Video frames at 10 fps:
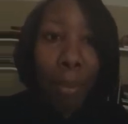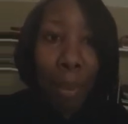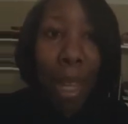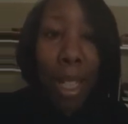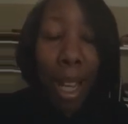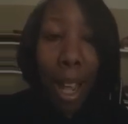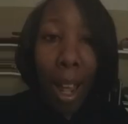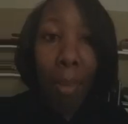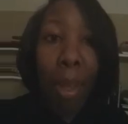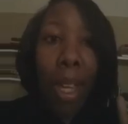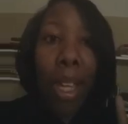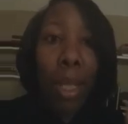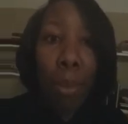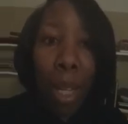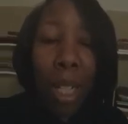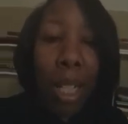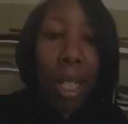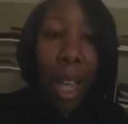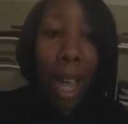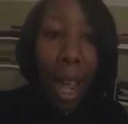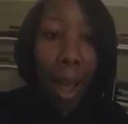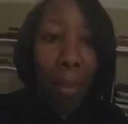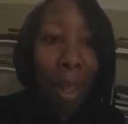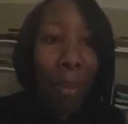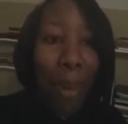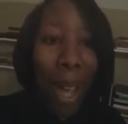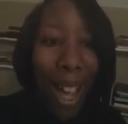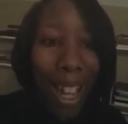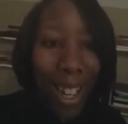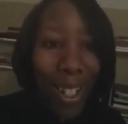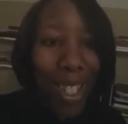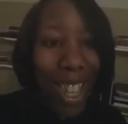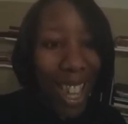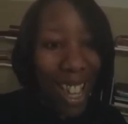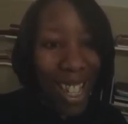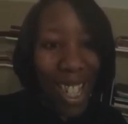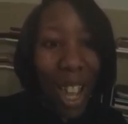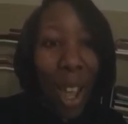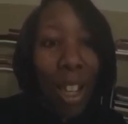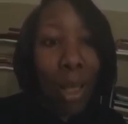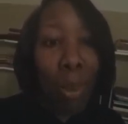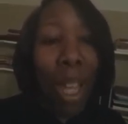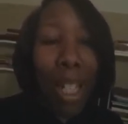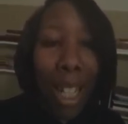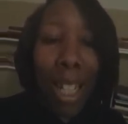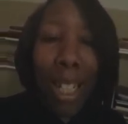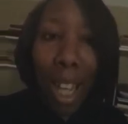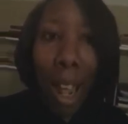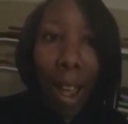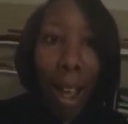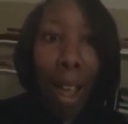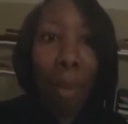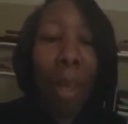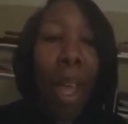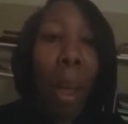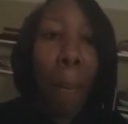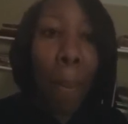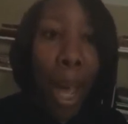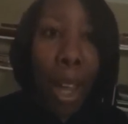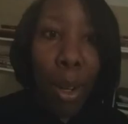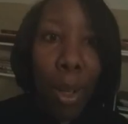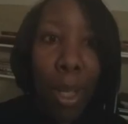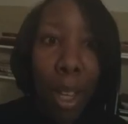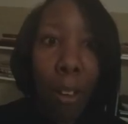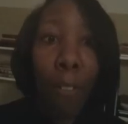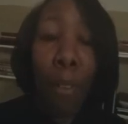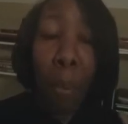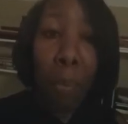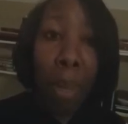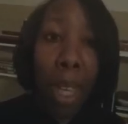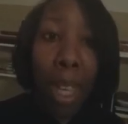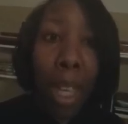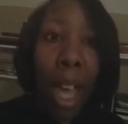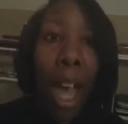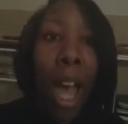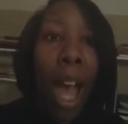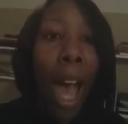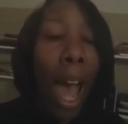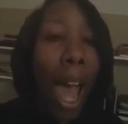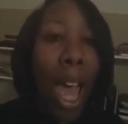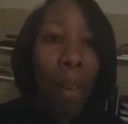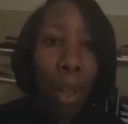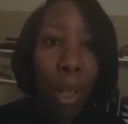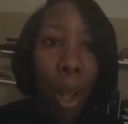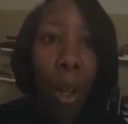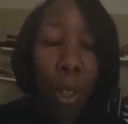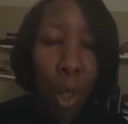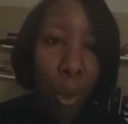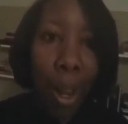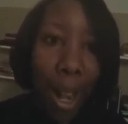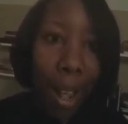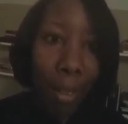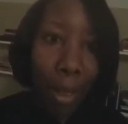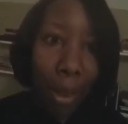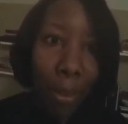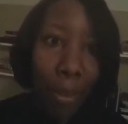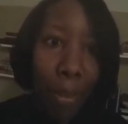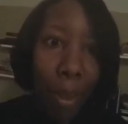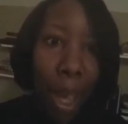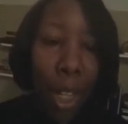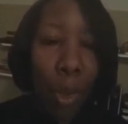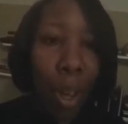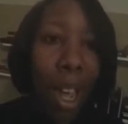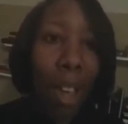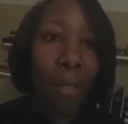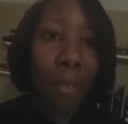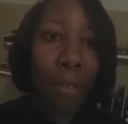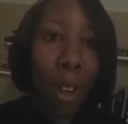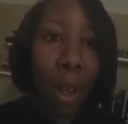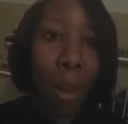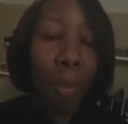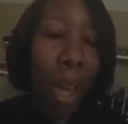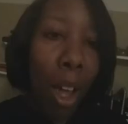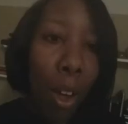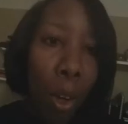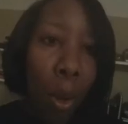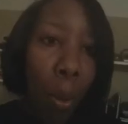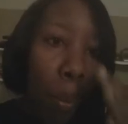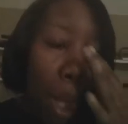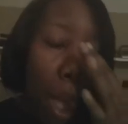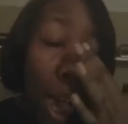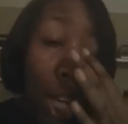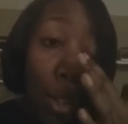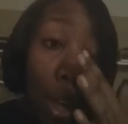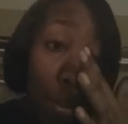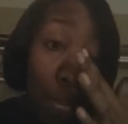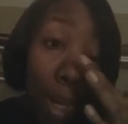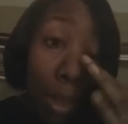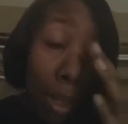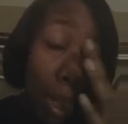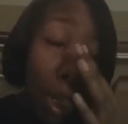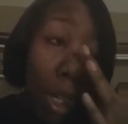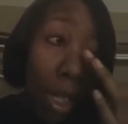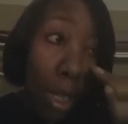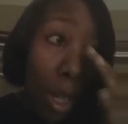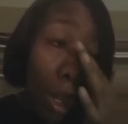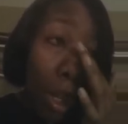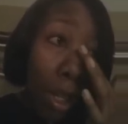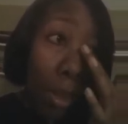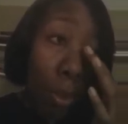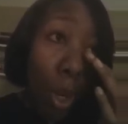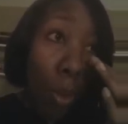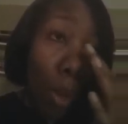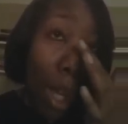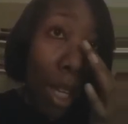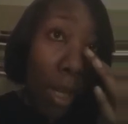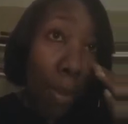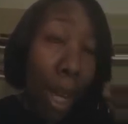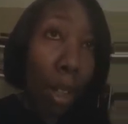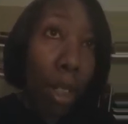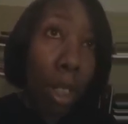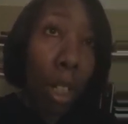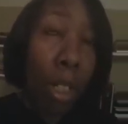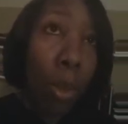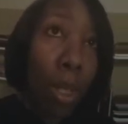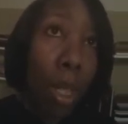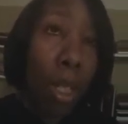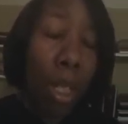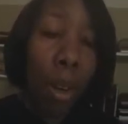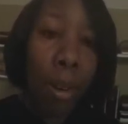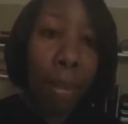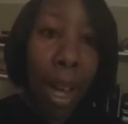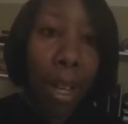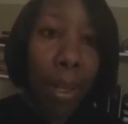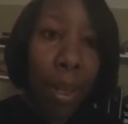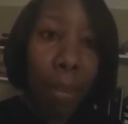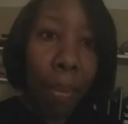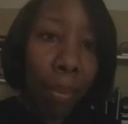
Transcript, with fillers: Me time. Spending time by yourself. Yes. Spending time by yourself. For me, I have a long drive. I drive from my home. I drive about, uh, uh, one way is about uh, 26 30 miles